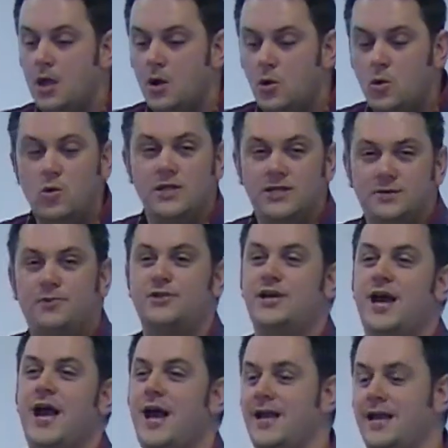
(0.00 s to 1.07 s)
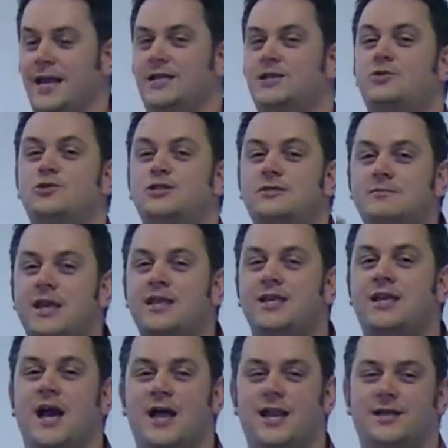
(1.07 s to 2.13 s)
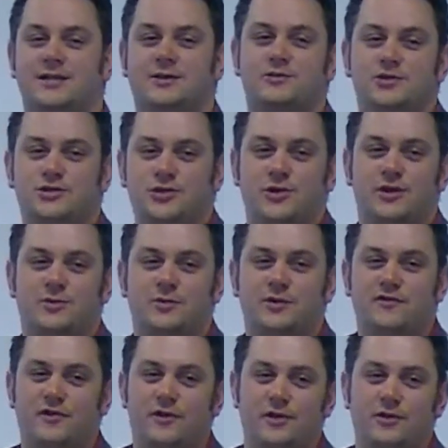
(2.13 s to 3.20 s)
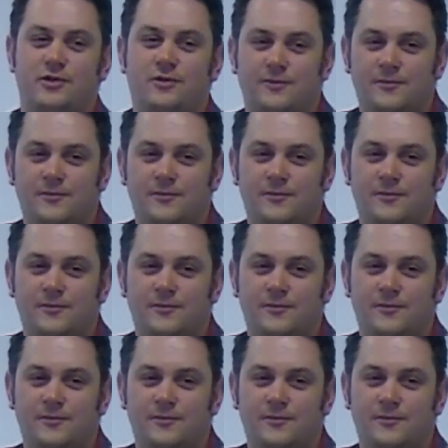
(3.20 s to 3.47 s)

Who is the protagonist? Who is the main character whose journey we follow?